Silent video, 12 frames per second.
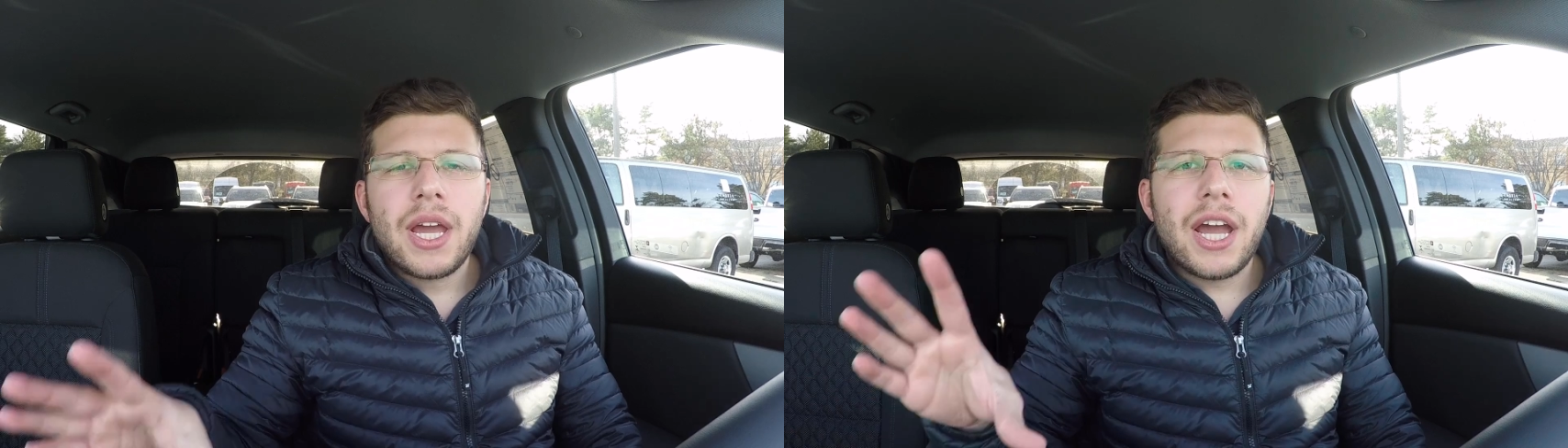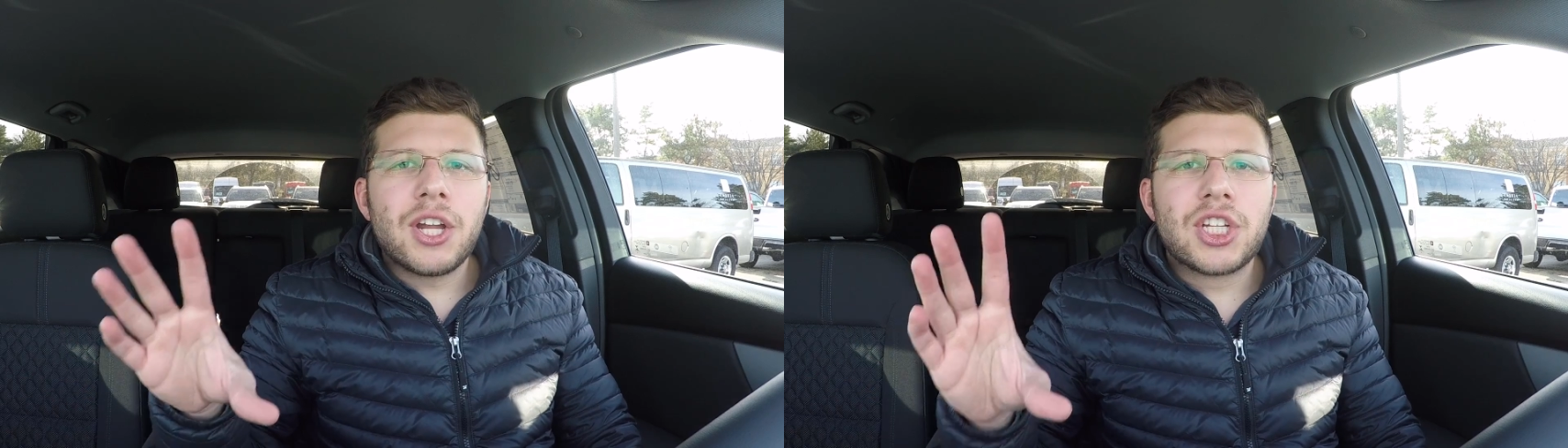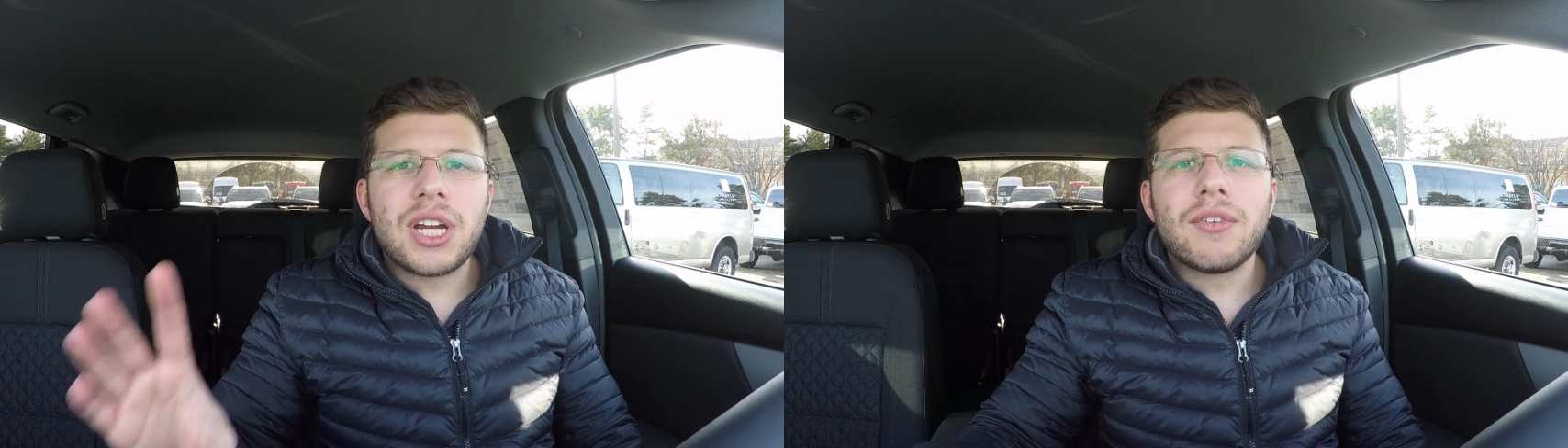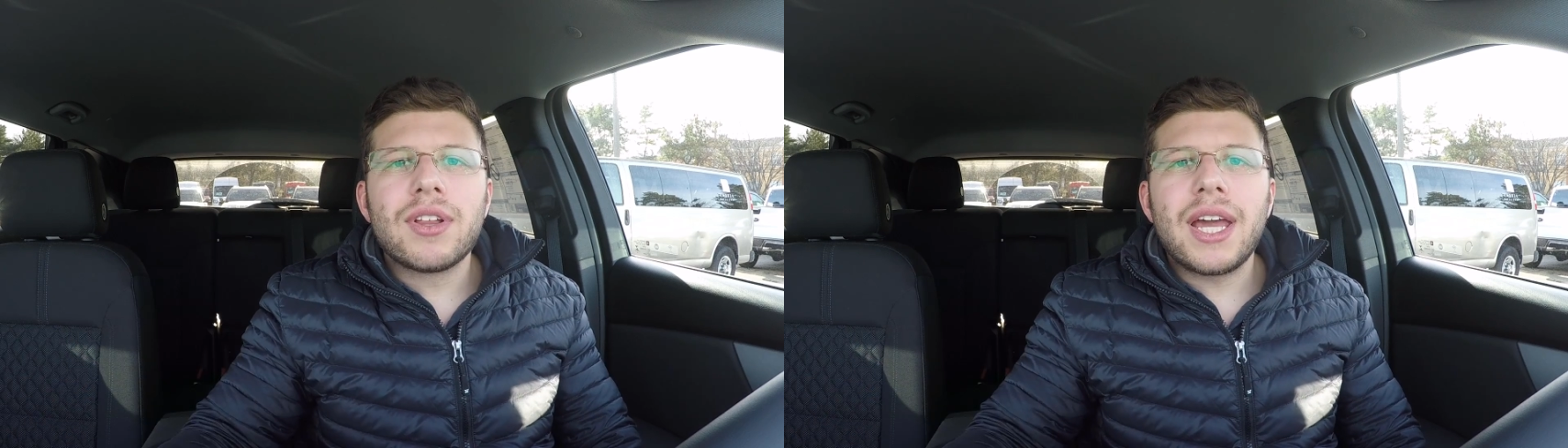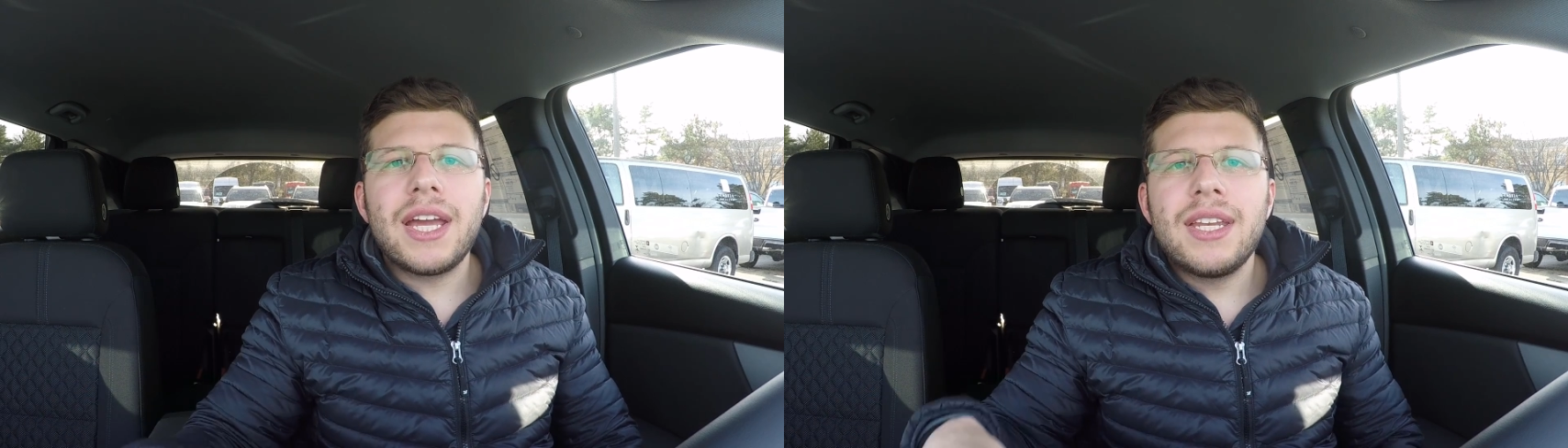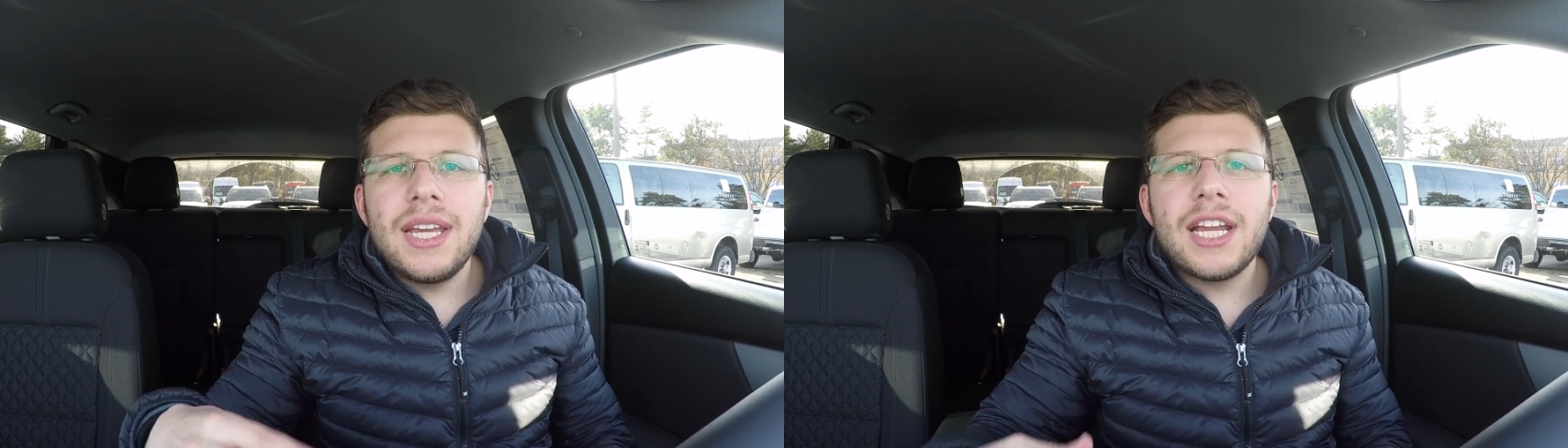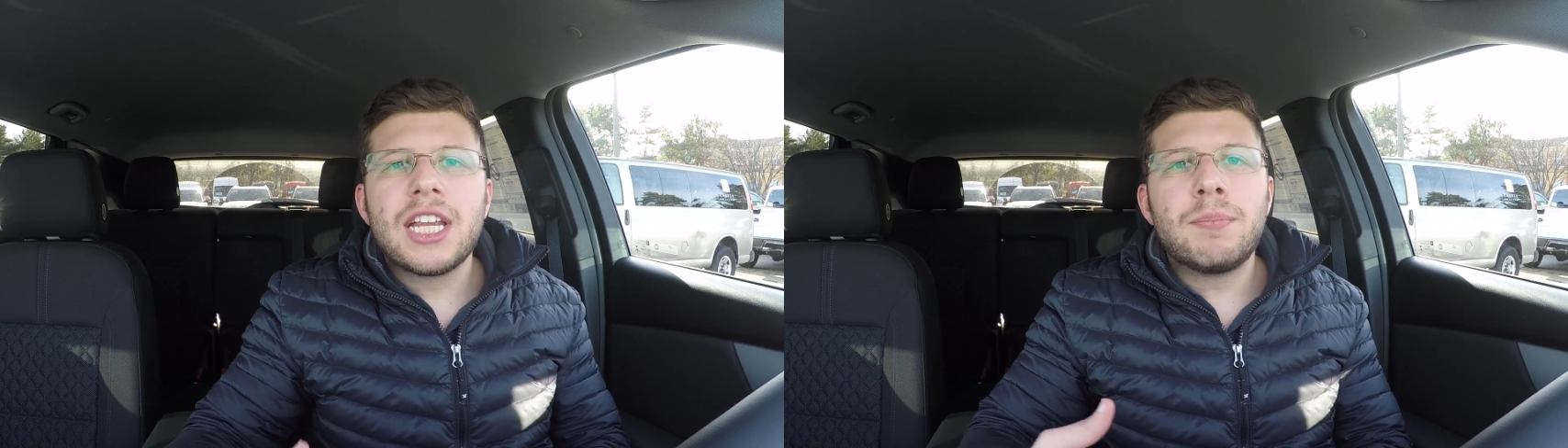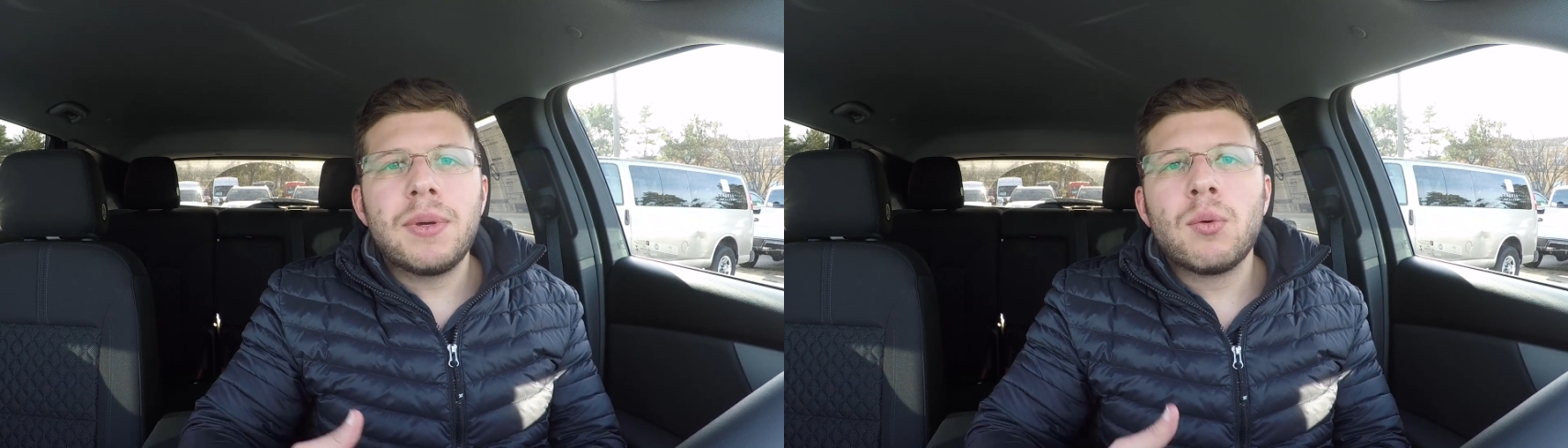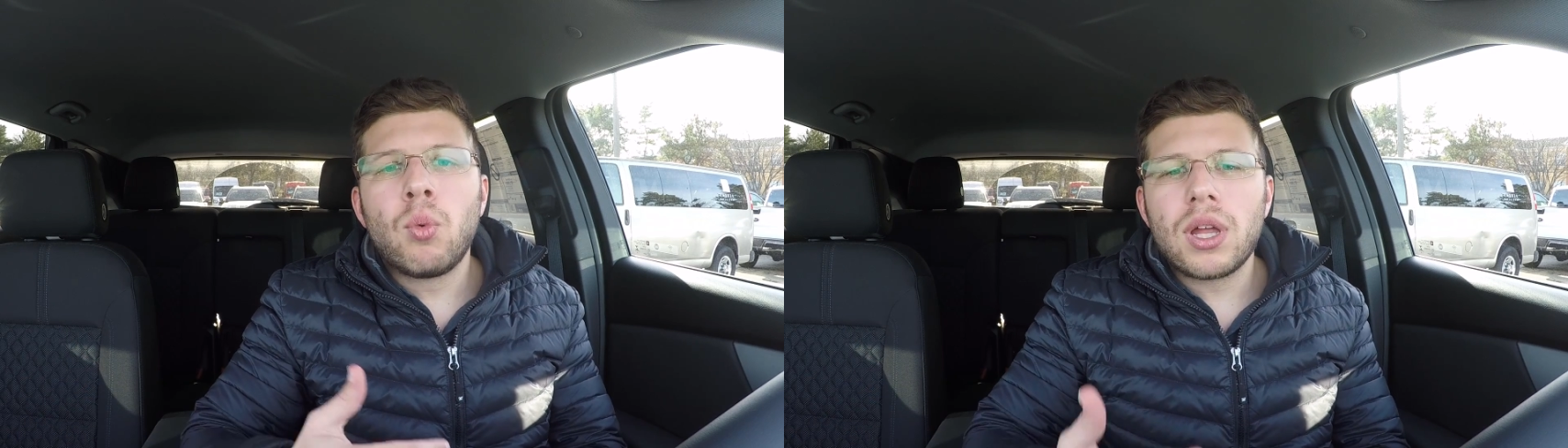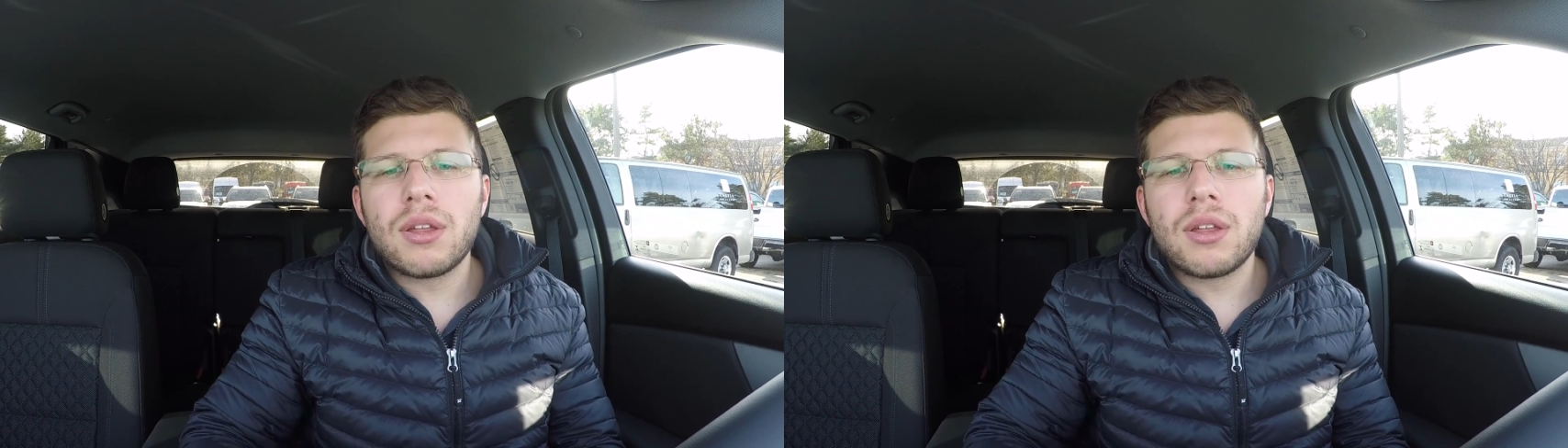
and Chevrolet needed to be one of